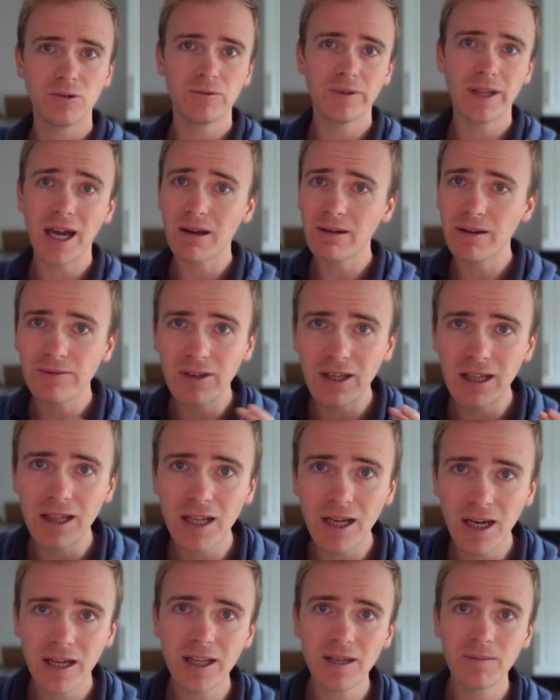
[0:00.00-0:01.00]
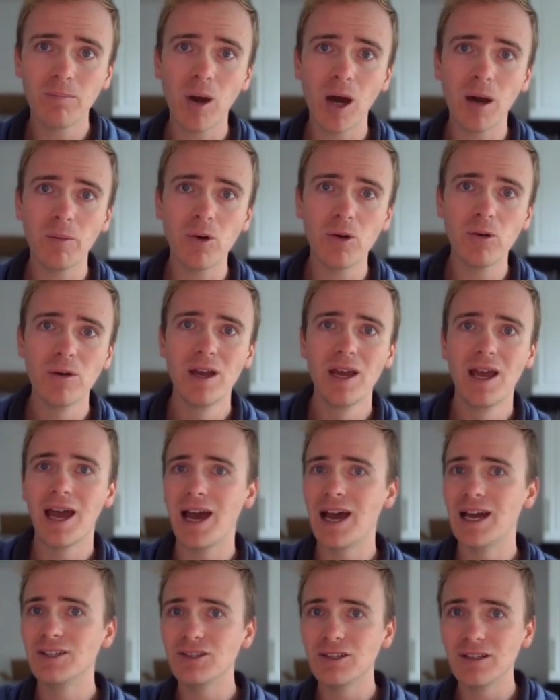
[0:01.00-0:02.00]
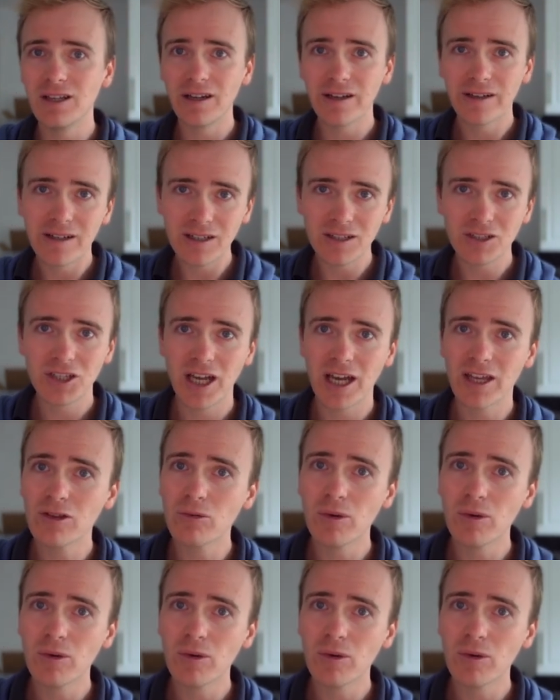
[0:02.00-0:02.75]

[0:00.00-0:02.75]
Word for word: Now, if you're learning Bubble and you like our channel,